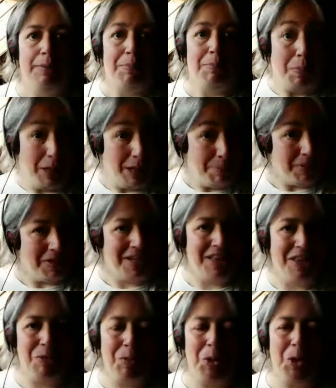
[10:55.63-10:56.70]
people
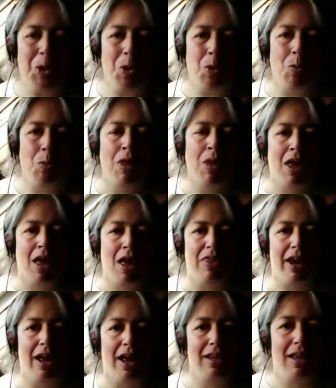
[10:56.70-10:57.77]
in the room,
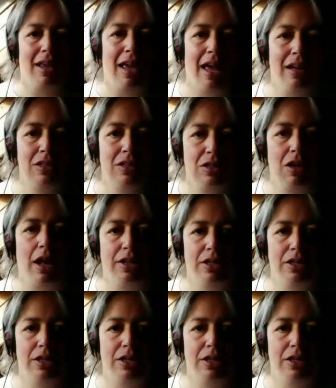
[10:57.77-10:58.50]
that I can get